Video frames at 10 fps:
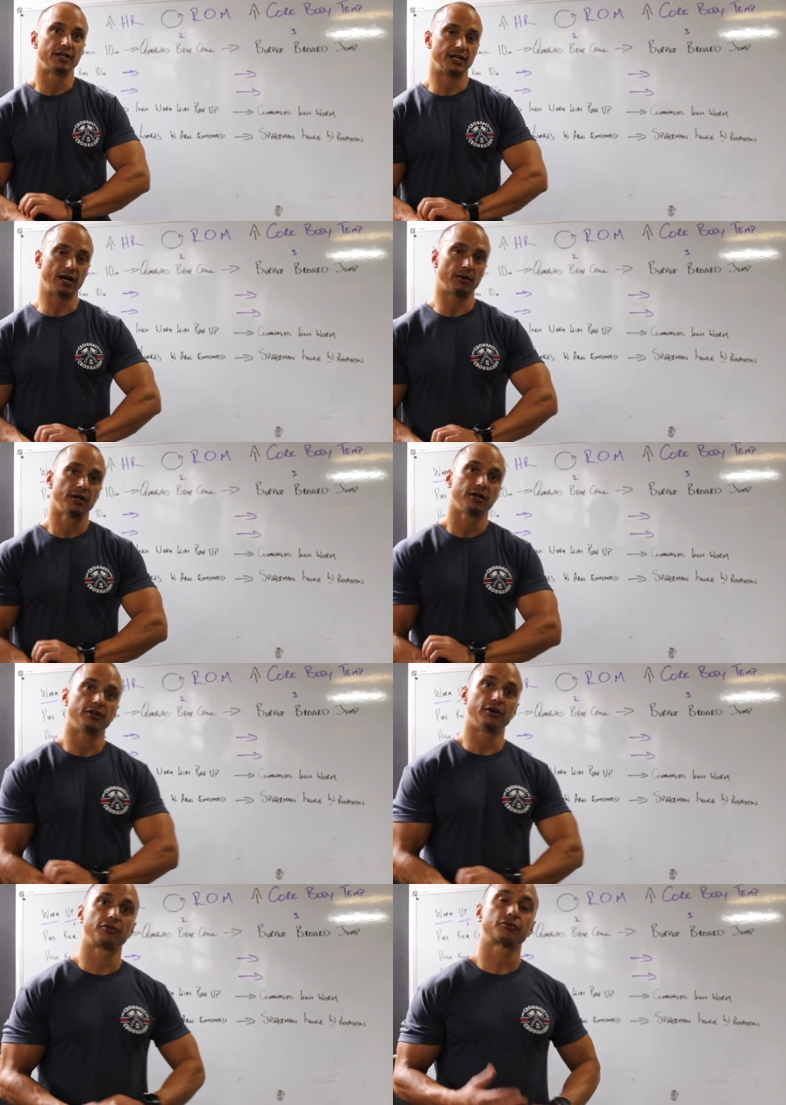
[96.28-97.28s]
Now,
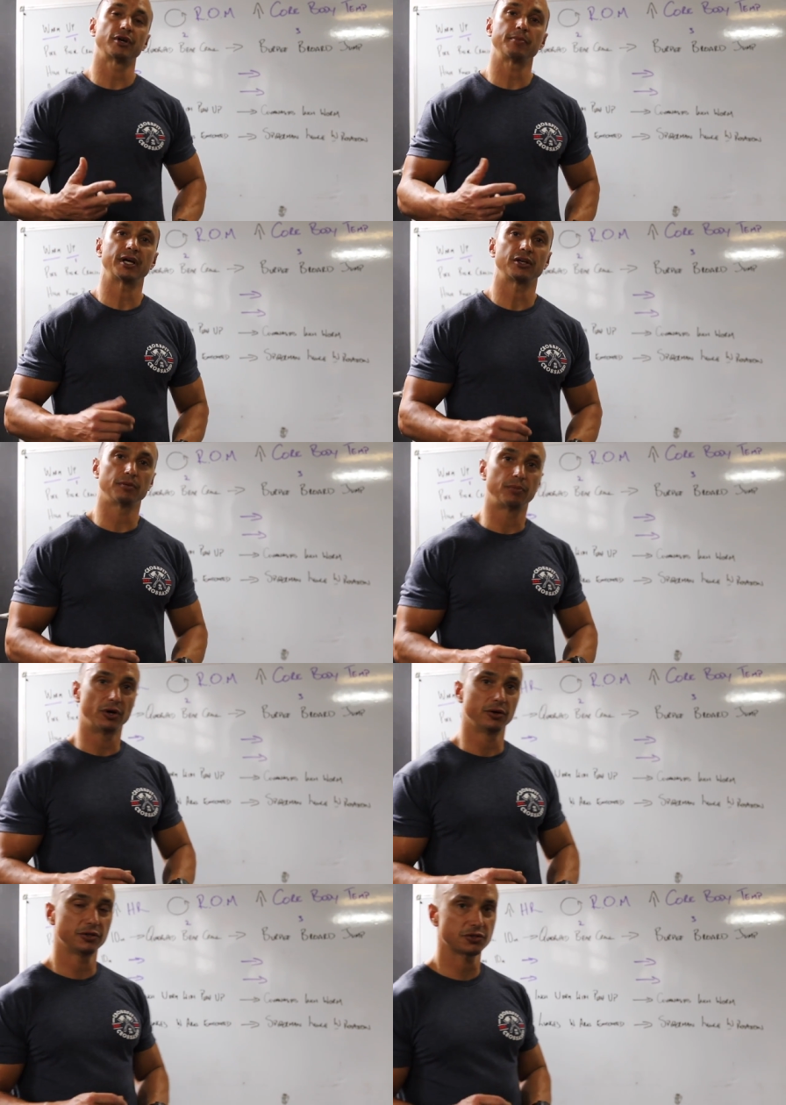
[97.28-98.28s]
there are 3 main
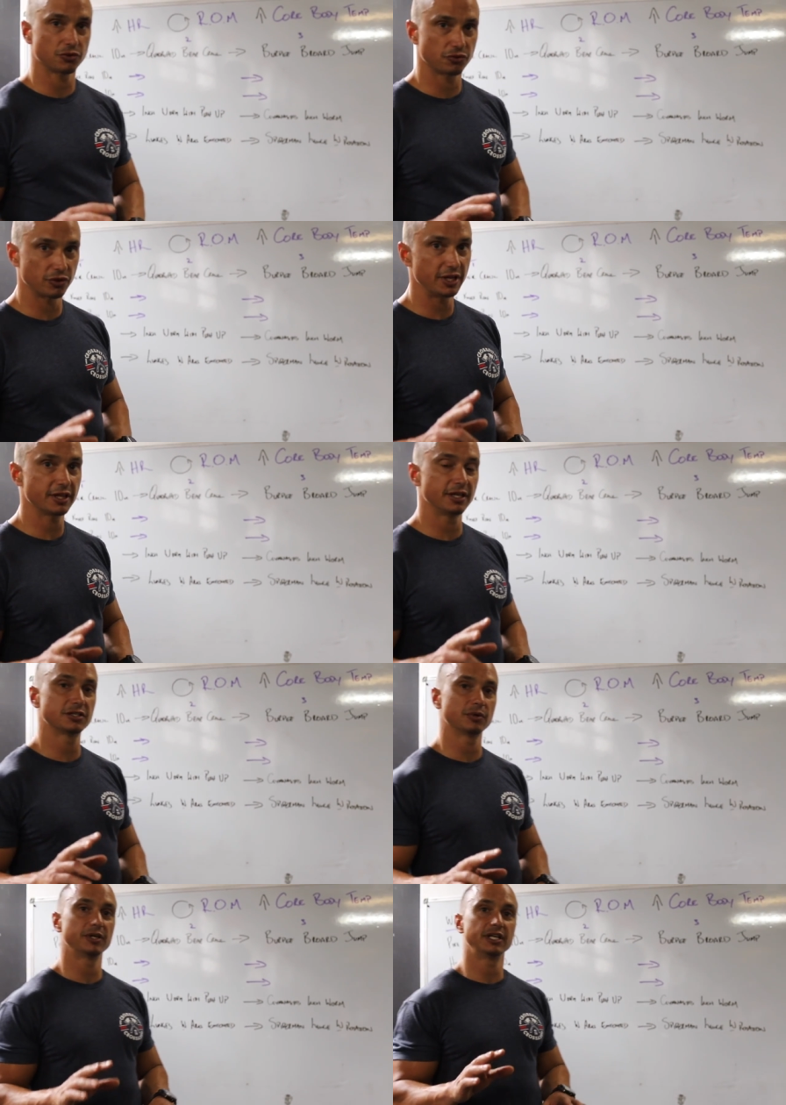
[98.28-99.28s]
components or 3
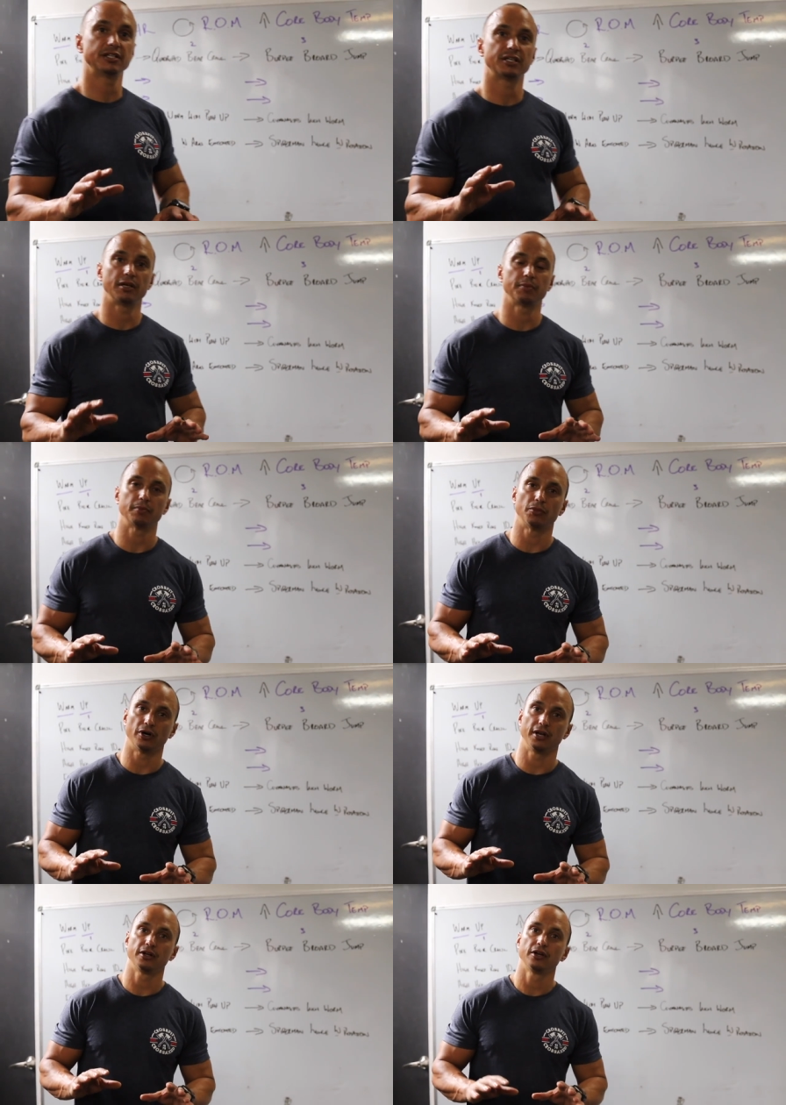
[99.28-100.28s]
things that we need to keep in
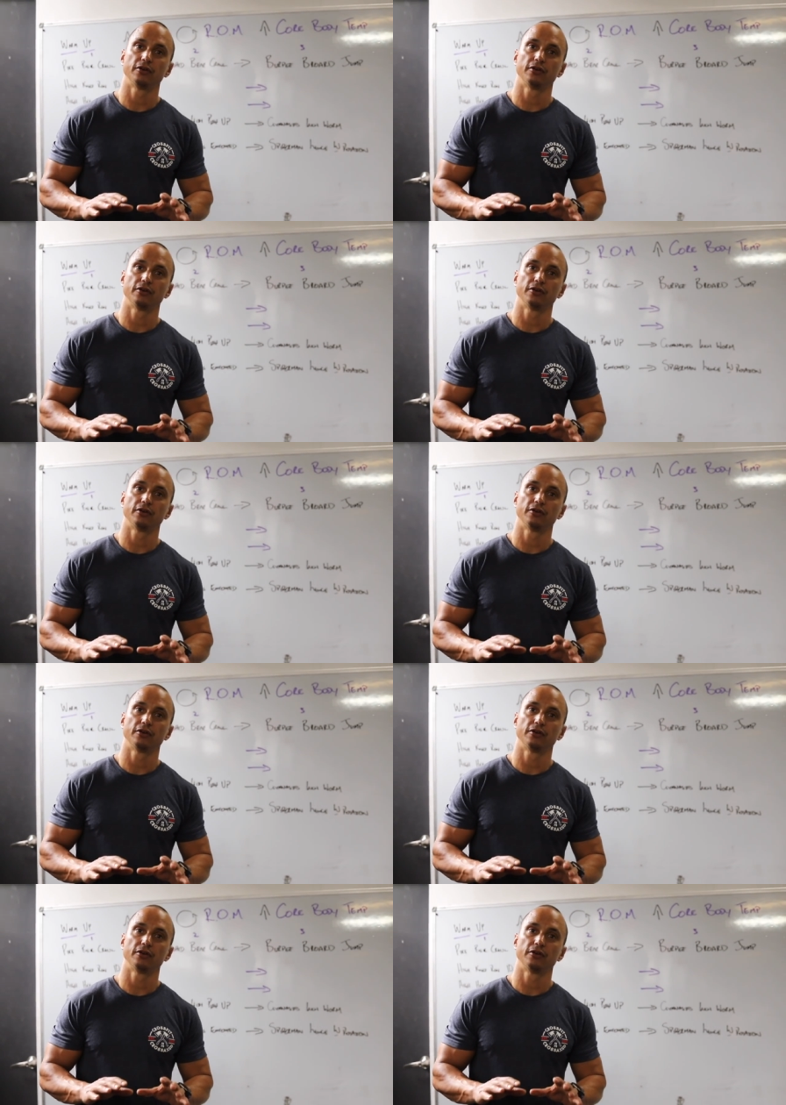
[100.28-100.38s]
mind